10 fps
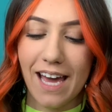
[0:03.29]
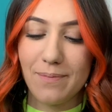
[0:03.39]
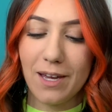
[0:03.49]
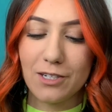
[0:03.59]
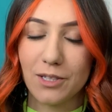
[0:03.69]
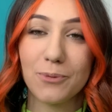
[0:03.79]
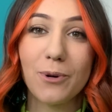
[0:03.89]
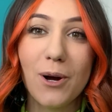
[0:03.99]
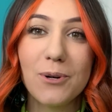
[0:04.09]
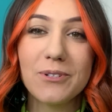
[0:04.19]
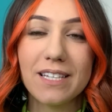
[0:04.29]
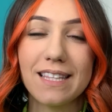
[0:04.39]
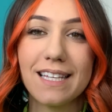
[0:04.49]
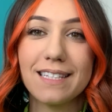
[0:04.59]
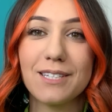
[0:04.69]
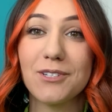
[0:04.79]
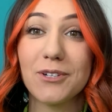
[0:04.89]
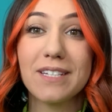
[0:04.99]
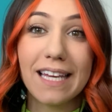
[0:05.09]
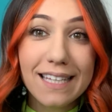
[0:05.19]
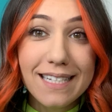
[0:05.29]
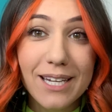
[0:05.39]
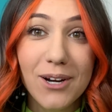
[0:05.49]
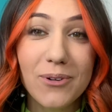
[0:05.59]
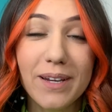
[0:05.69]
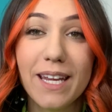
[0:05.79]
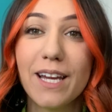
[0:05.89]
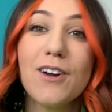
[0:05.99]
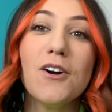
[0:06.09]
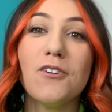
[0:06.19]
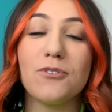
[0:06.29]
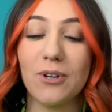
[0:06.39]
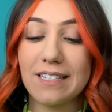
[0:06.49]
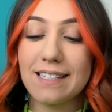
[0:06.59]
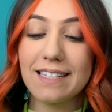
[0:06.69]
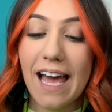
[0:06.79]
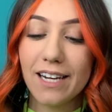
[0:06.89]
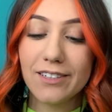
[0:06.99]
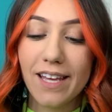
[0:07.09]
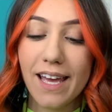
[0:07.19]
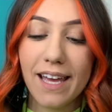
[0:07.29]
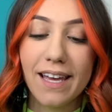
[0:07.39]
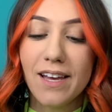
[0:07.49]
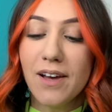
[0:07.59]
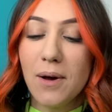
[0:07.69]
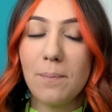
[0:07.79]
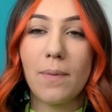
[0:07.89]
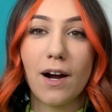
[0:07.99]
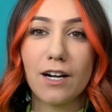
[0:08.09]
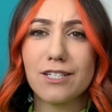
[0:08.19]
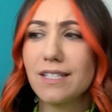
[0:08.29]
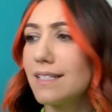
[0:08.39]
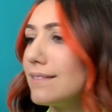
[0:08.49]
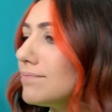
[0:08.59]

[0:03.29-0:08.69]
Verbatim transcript: I'm Ashley Rose and this is your Daily Tarot reading for Saturday, March